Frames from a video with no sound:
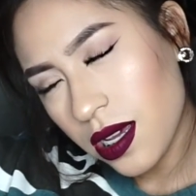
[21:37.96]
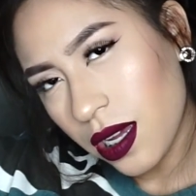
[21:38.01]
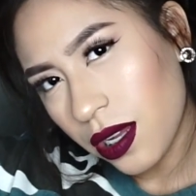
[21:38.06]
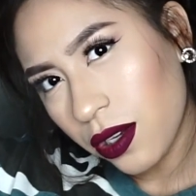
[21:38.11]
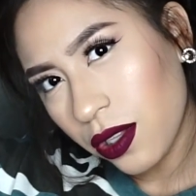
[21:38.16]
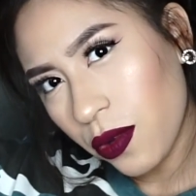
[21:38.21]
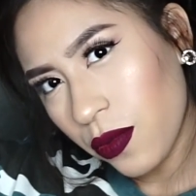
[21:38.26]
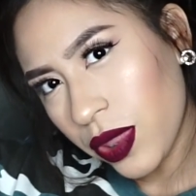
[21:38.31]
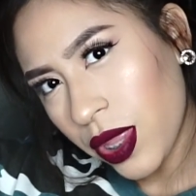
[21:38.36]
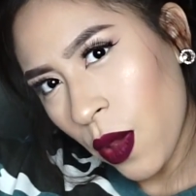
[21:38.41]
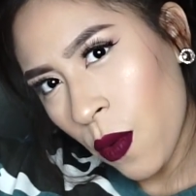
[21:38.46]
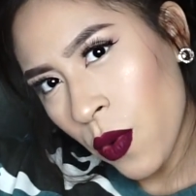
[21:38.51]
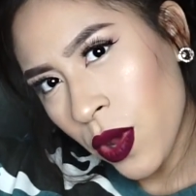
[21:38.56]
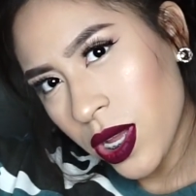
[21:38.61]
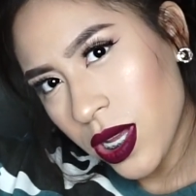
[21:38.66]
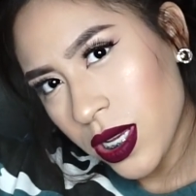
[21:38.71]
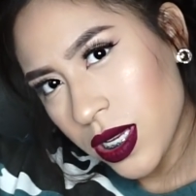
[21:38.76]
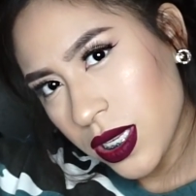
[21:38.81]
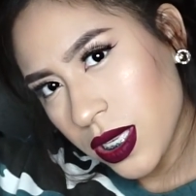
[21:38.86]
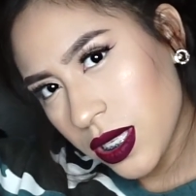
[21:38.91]
I don't know what that
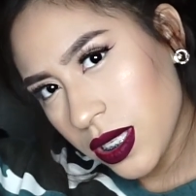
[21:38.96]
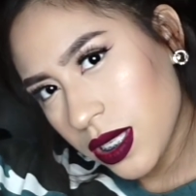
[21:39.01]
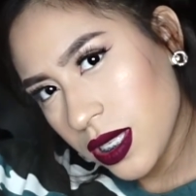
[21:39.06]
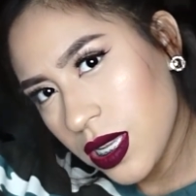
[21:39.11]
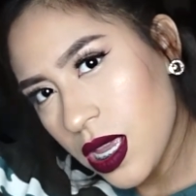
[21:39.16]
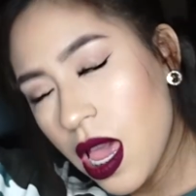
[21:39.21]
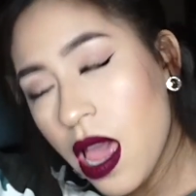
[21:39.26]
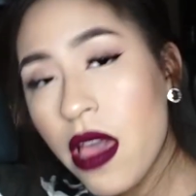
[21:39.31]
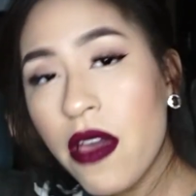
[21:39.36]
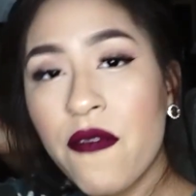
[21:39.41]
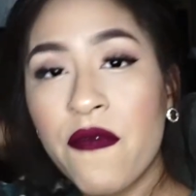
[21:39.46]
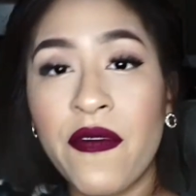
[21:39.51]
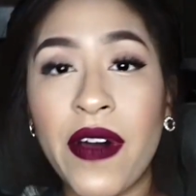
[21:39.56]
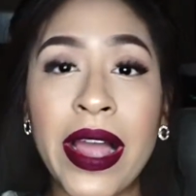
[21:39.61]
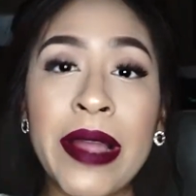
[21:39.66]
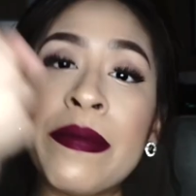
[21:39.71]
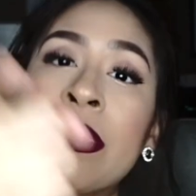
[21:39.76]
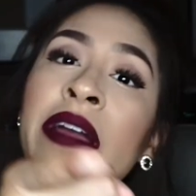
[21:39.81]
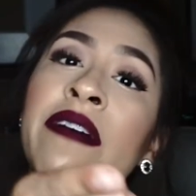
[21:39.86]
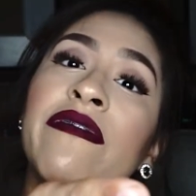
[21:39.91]
was.
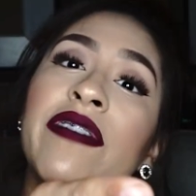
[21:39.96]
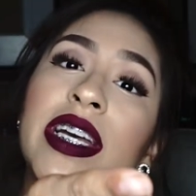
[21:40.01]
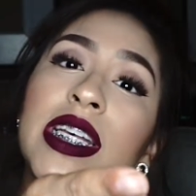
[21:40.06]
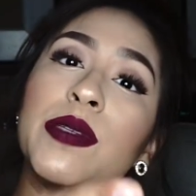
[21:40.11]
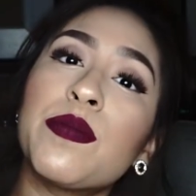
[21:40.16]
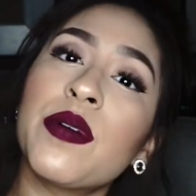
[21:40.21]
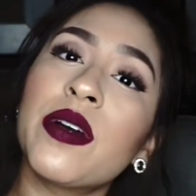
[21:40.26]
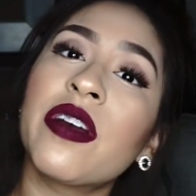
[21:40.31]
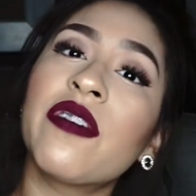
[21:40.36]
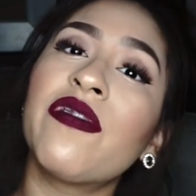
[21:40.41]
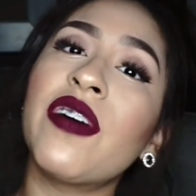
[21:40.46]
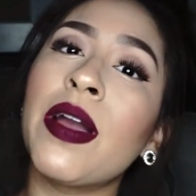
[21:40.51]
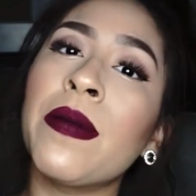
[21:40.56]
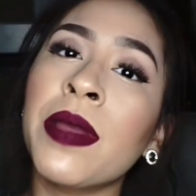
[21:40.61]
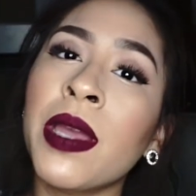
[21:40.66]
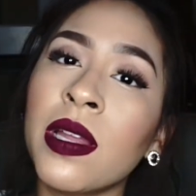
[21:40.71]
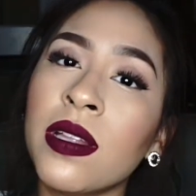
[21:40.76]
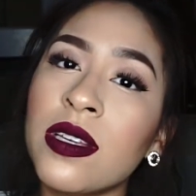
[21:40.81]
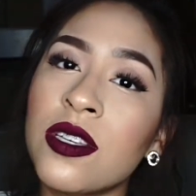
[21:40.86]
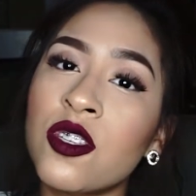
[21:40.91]
Find me on Facebook, find
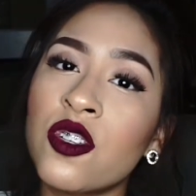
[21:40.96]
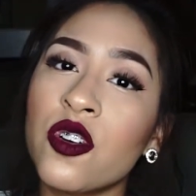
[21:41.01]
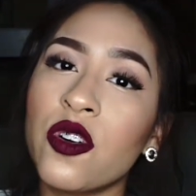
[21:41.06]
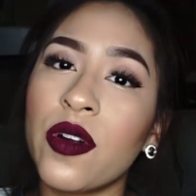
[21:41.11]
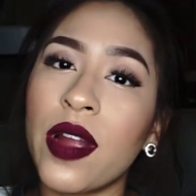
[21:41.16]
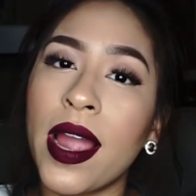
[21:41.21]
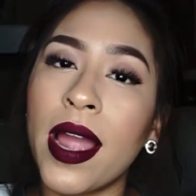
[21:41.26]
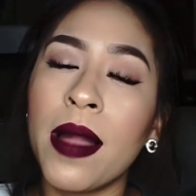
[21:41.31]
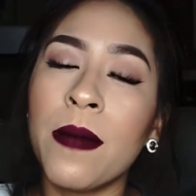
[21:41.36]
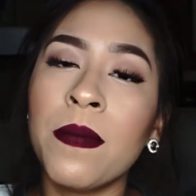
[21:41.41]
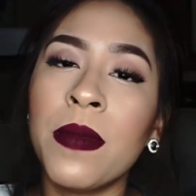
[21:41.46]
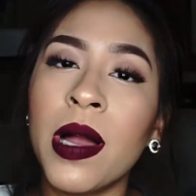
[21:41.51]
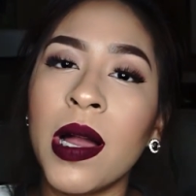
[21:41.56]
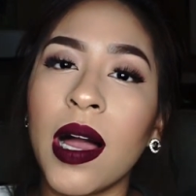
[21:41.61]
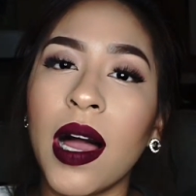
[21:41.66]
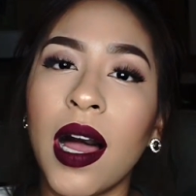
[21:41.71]
me on Instagram.